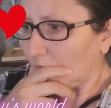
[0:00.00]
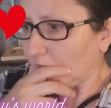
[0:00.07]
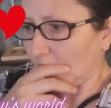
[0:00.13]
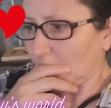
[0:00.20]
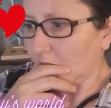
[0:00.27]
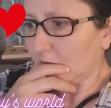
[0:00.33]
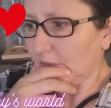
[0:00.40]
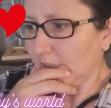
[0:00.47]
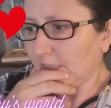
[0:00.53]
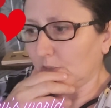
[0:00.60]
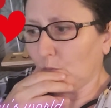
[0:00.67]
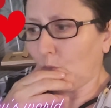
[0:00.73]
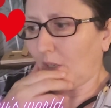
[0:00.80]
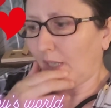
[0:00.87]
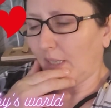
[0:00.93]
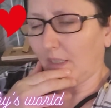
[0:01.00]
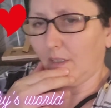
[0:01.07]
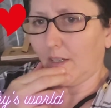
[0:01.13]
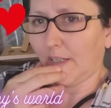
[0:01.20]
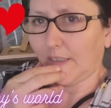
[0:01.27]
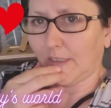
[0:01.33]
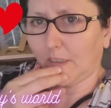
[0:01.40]
So the reason
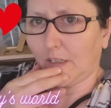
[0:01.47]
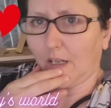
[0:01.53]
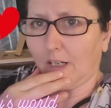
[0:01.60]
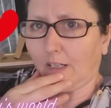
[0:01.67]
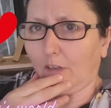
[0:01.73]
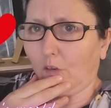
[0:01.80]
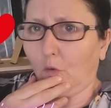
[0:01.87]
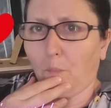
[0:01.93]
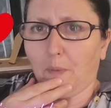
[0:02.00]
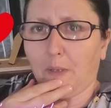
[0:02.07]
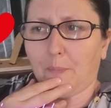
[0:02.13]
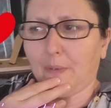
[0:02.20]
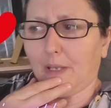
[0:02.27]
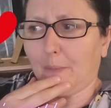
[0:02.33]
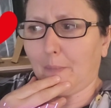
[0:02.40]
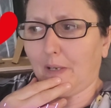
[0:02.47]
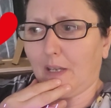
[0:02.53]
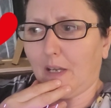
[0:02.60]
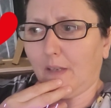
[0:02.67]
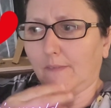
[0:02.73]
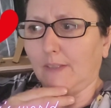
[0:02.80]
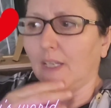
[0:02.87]
why I cut people out of my
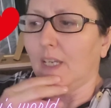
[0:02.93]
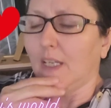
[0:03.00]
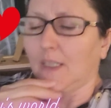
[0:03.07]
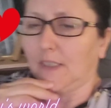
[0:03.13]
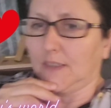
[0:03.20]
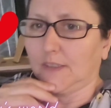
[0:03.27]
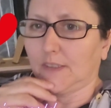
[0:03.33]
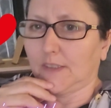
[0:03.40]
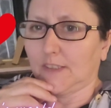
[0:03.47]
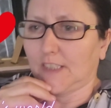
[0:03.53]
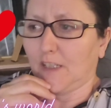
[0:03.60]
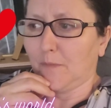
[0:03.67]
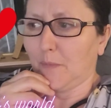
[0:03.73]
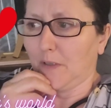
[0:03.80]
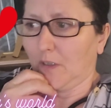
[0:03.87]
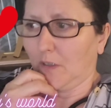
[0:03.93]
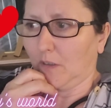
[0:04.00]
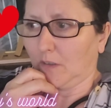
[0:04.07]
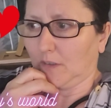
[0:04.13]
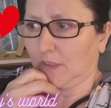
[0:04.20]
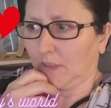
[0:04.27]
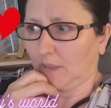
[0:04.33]
life is to save my
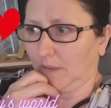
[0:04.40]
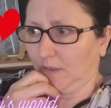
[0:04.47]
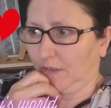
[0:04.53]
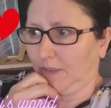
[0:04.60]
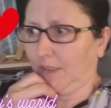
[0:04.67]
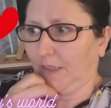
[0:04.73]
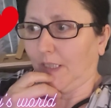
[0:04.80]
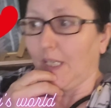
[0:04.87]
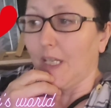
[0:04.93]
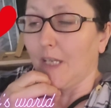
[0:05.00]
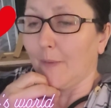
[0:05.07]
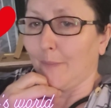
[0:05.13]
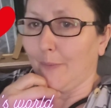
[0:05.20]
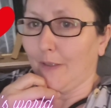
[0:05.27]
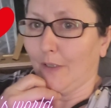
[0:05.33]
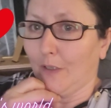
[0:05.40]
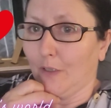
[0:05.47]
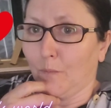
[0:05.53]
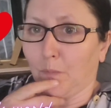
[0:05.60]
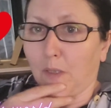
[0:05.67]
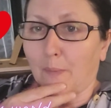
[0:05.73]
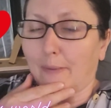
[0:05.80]
own dignity, my
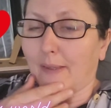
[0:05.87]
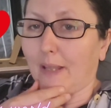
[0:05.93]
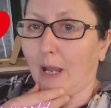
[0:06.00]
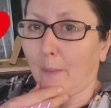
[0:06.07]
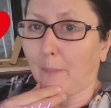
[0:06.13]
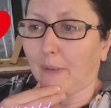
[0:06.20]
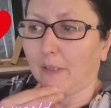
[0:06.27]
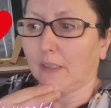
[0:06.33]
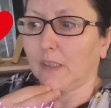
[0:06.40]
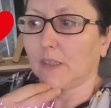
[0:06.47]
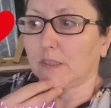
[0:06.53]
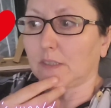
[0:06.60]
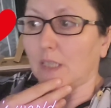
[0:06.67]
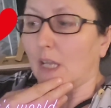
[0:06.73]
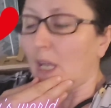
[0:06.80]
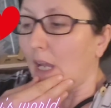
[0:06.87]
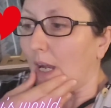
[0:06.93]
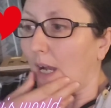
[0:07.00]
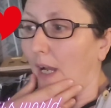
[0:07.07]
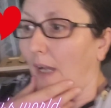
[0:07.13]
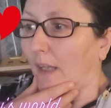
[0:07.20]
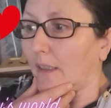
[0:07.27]
own living happiness.
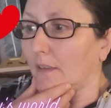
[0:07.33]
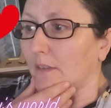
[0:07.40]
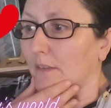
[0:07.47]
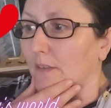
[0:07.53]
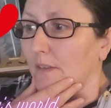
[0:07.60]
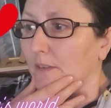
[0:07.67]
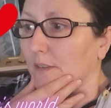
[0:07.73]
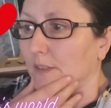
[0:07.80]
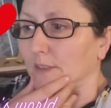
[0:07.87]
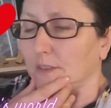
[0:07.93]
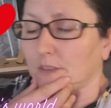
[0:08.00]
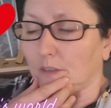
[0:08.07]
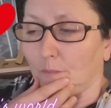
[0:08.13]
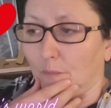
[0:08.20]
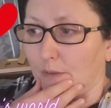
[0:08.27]
And this.